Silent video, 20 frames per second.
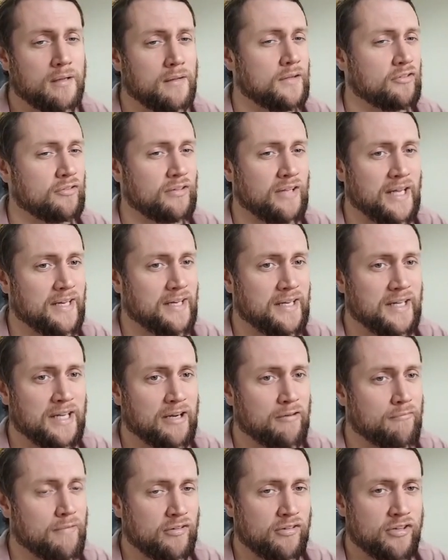There's likely to
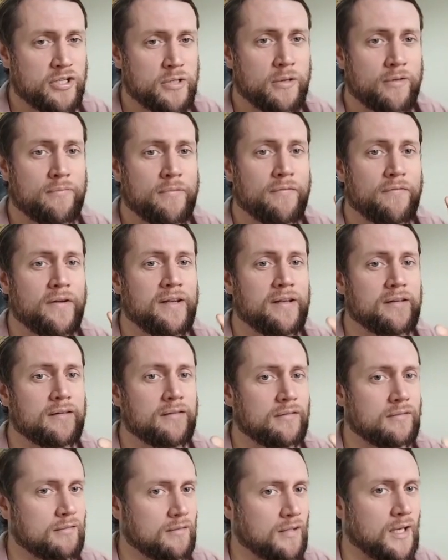get residue off my
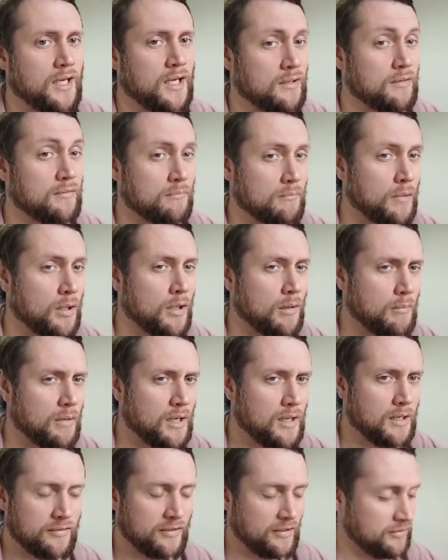fingers and more
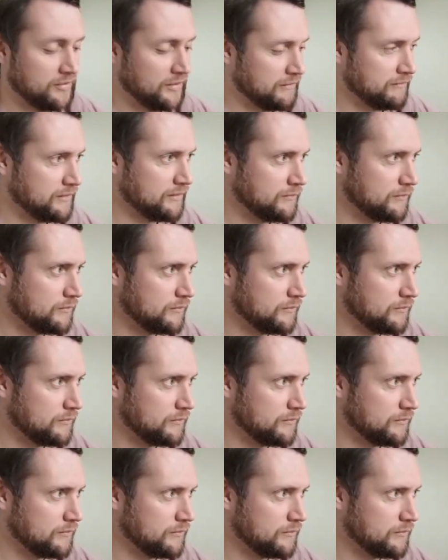marks, etc.